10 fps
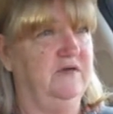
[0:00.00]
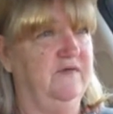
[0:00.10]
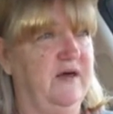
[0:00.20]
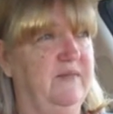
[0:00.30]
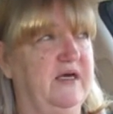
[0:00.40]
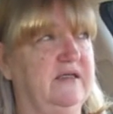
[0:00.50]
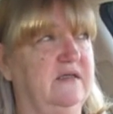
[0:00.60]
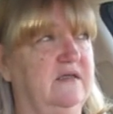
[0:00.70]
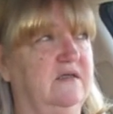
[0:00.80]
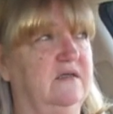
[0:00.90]
if that makes
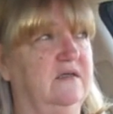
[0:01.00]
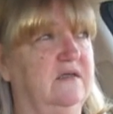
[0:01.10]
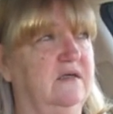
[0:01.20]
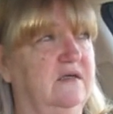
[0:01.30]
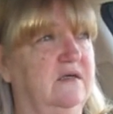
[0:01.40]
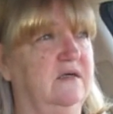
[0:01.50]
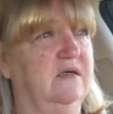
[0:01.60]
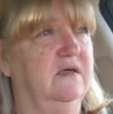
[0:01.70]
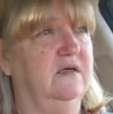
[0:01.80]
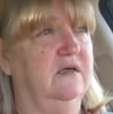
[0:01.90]
sense.
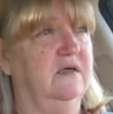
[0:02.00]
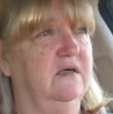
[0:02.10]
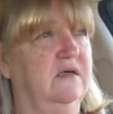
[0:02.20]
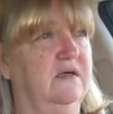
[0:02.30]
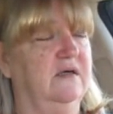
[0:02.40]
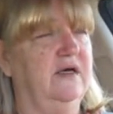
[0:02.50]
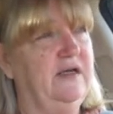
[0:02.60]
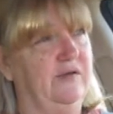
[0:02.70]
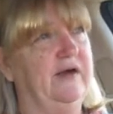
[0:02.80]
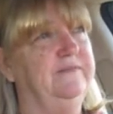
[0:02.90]

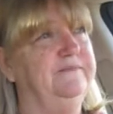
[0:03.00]
Anyway,